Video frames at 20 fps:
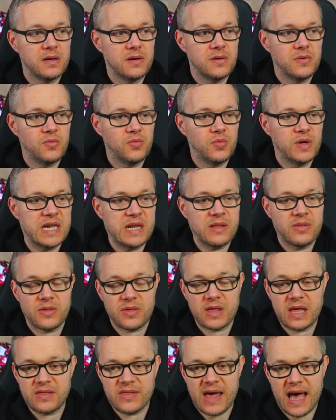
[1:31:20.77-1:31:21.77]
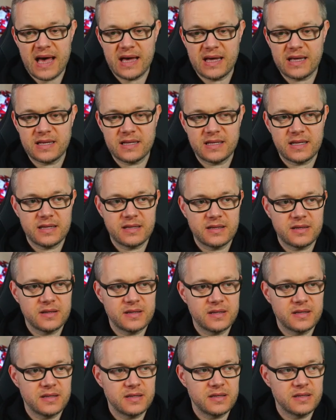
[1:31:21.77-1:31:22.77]
we didn't think that
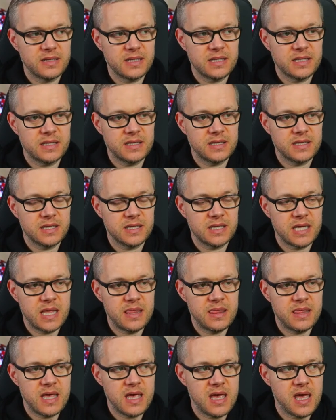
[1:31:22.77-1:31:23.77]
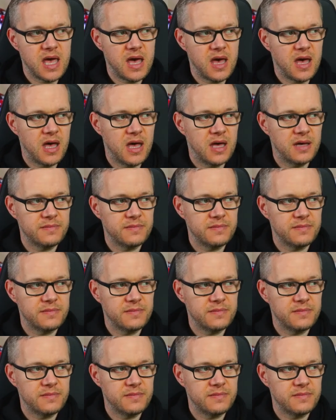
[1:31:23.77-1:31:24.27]
in the... Uh,